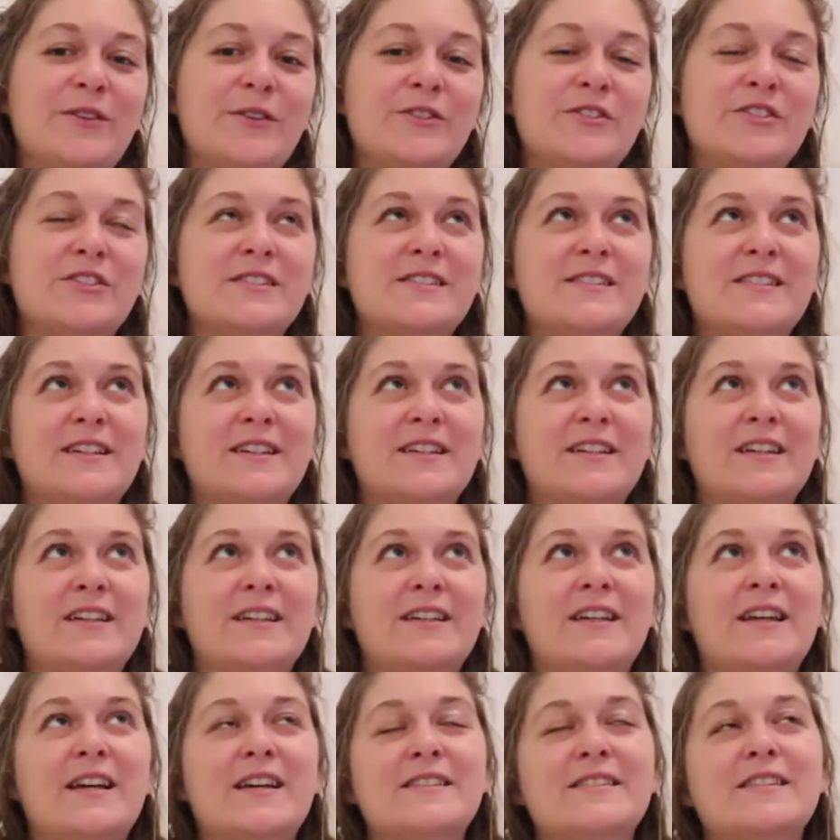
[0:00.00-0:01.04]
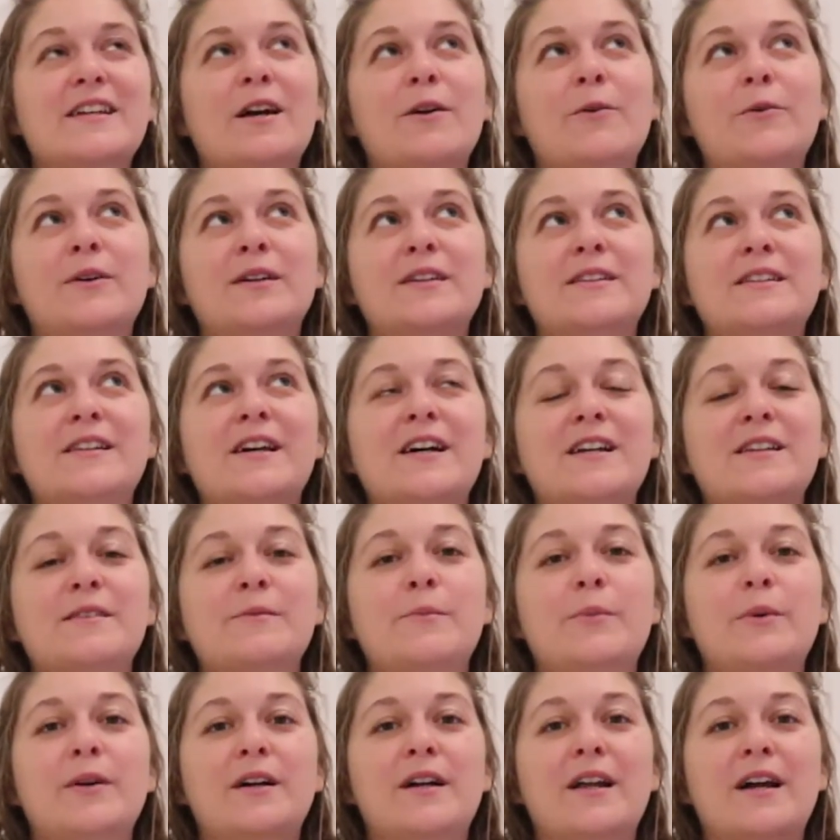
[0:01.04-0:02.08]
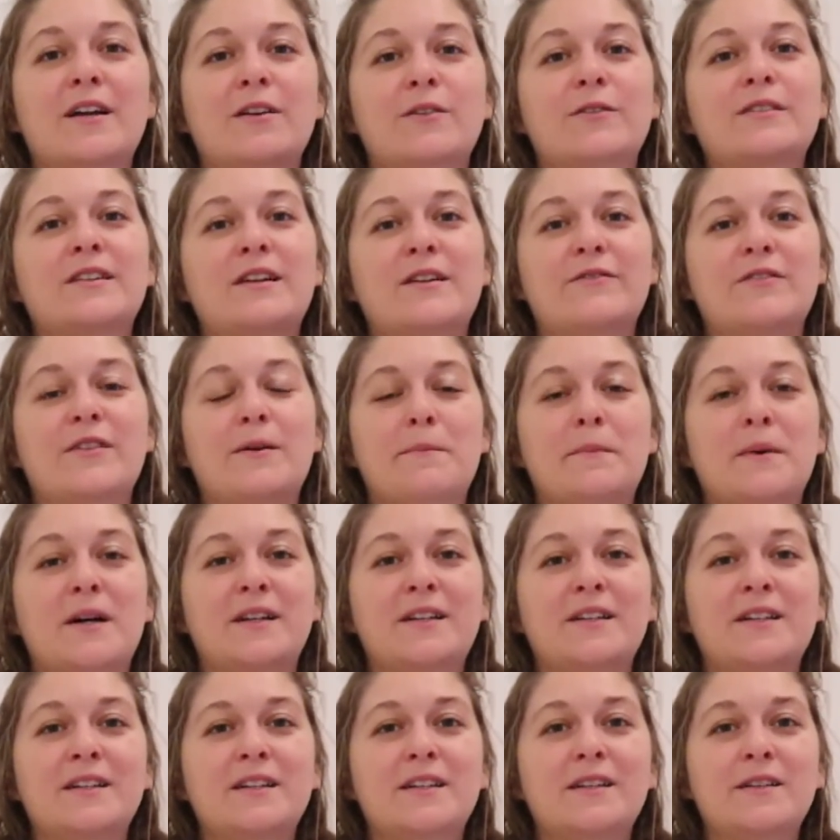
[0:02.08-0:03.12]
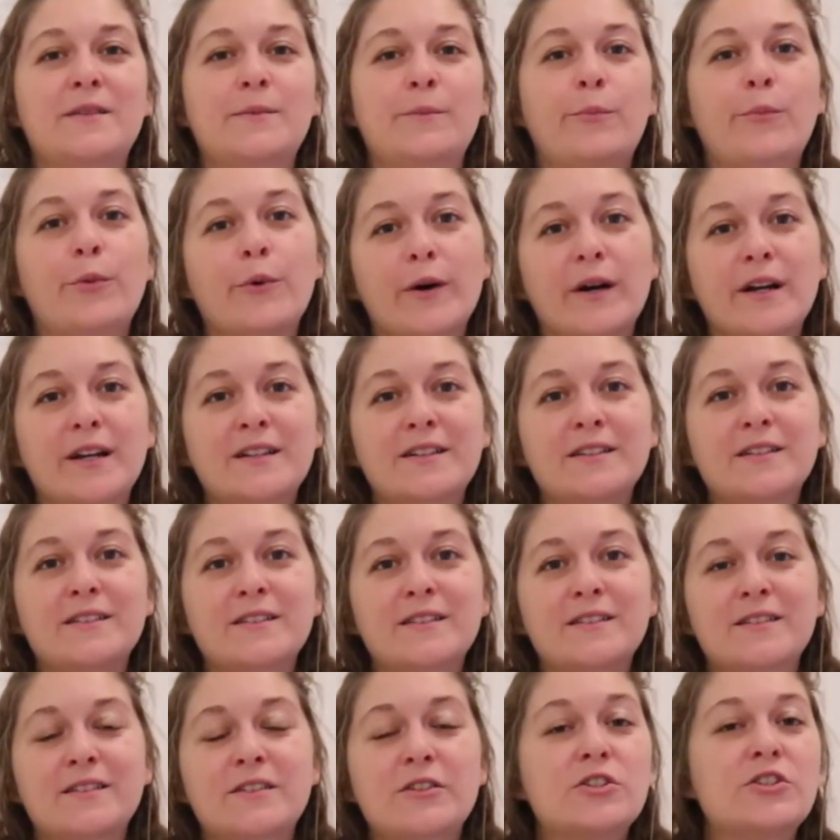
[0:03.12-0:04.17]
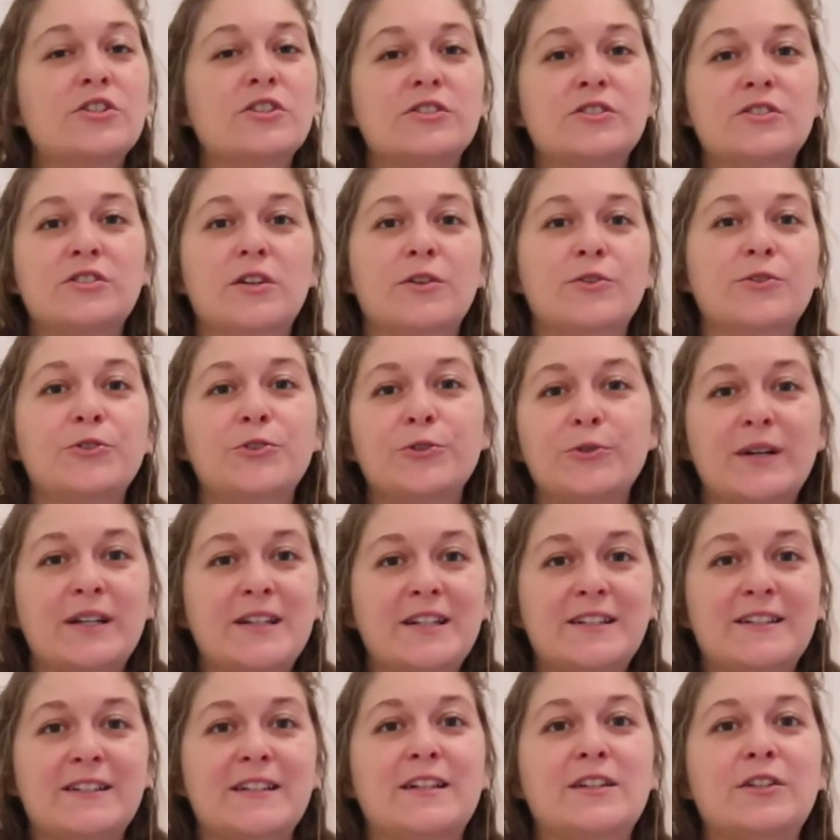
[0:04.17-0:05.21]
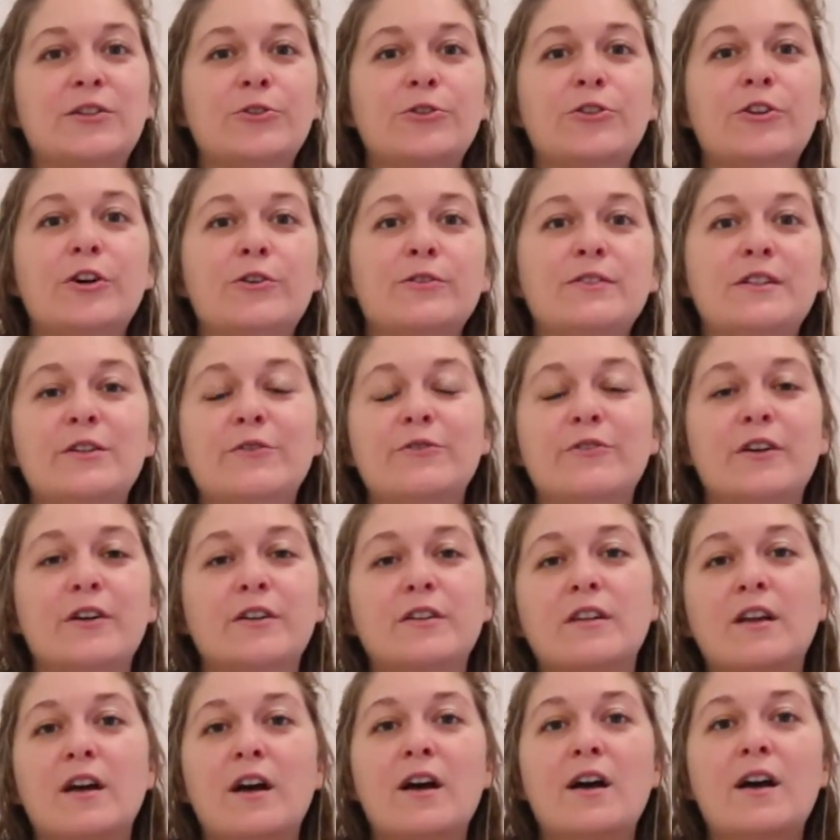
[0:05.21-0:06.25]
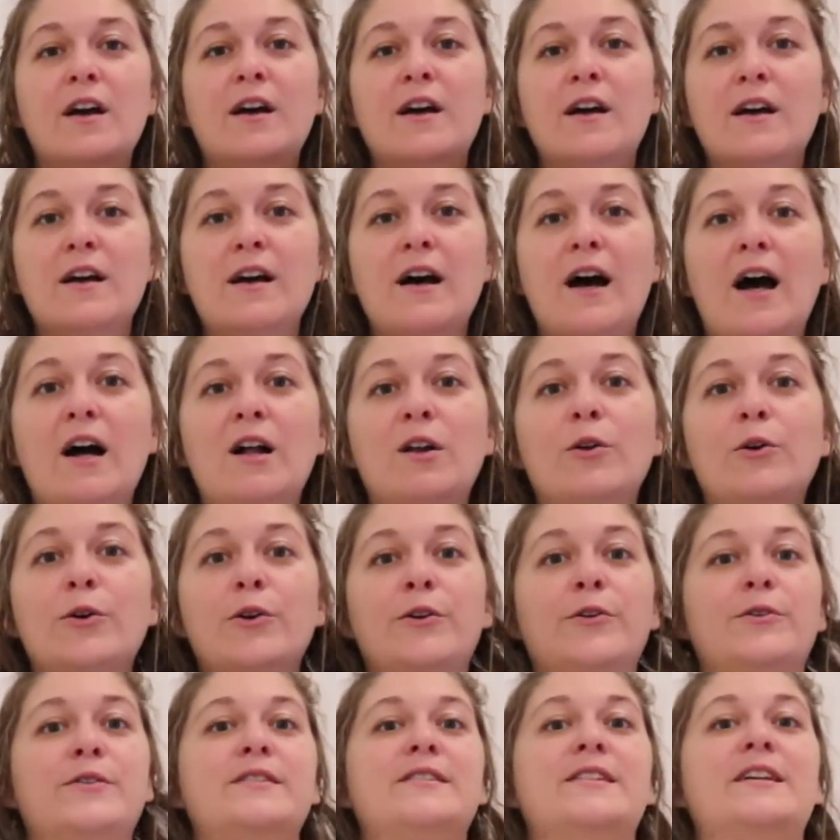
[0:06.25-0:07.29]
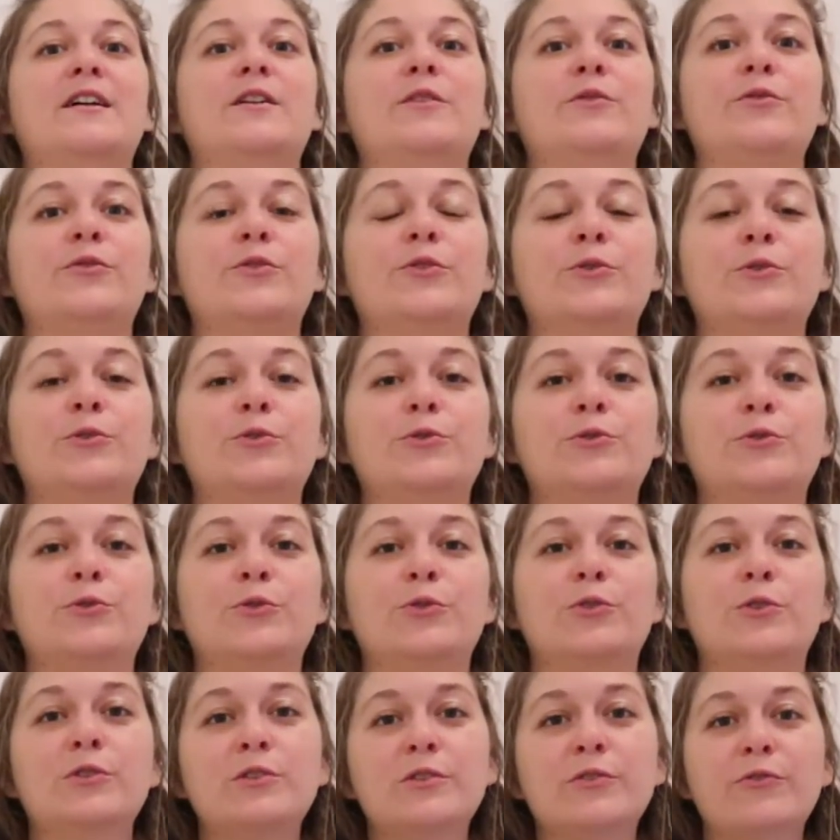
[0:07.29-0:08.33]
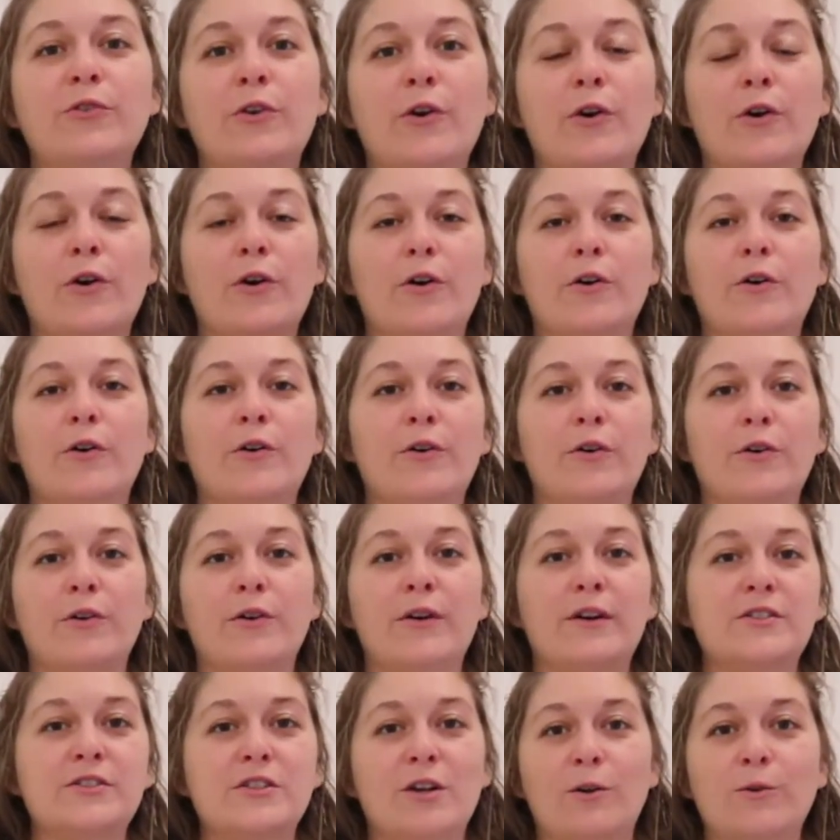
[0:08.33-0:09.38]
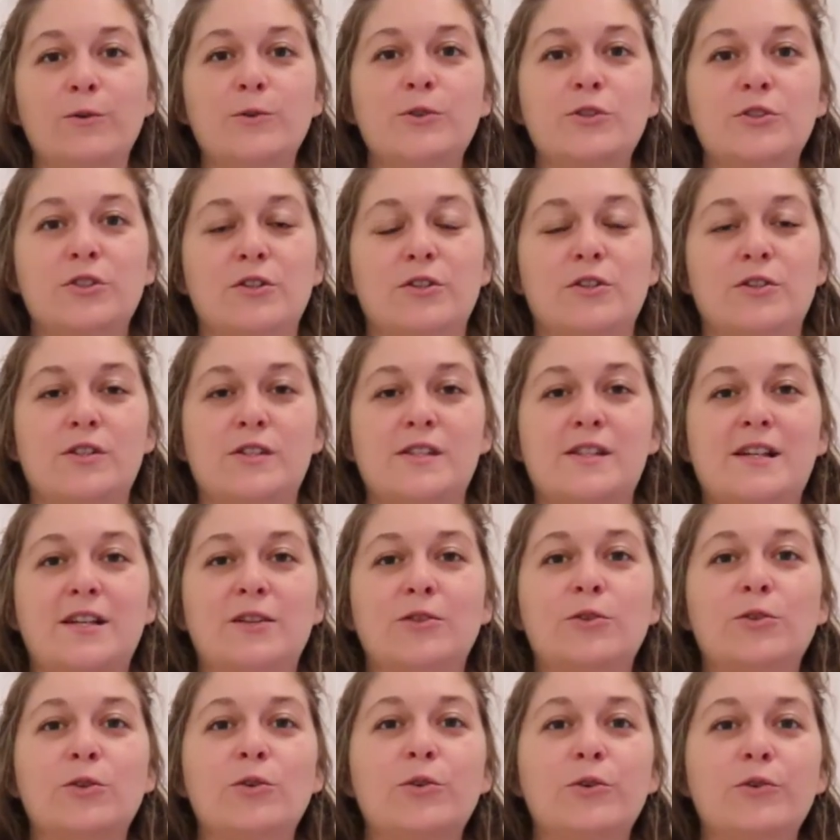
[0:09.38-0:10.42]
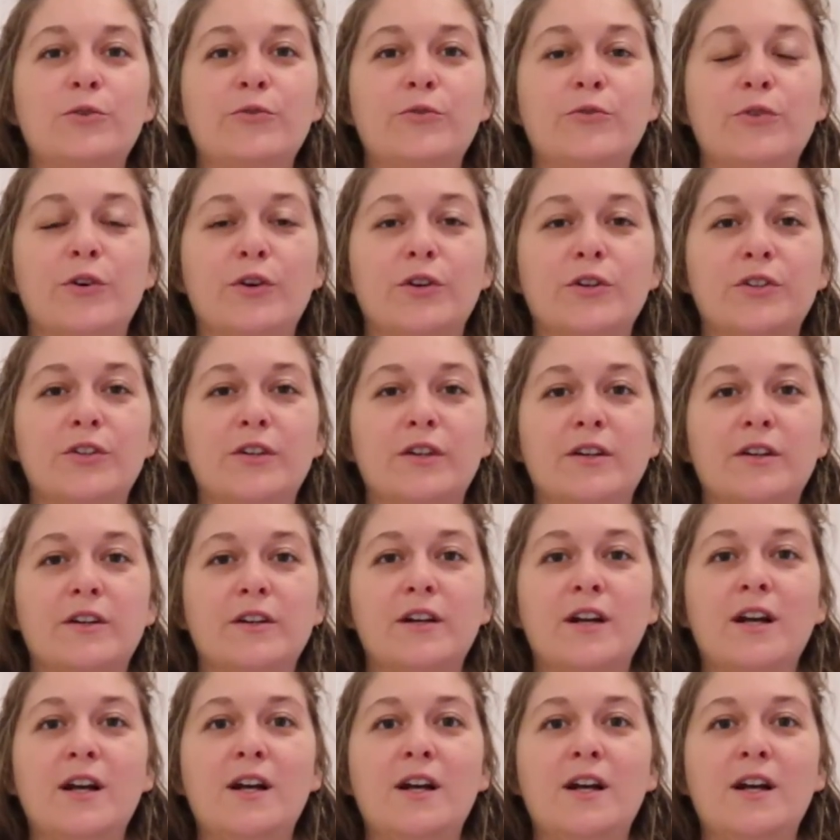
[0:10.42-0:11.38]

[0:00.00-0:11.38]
just thinking, yes, I want that, but I don't have the money, you just don't do anything. You don't even allow yourself to look for solutions and to look for the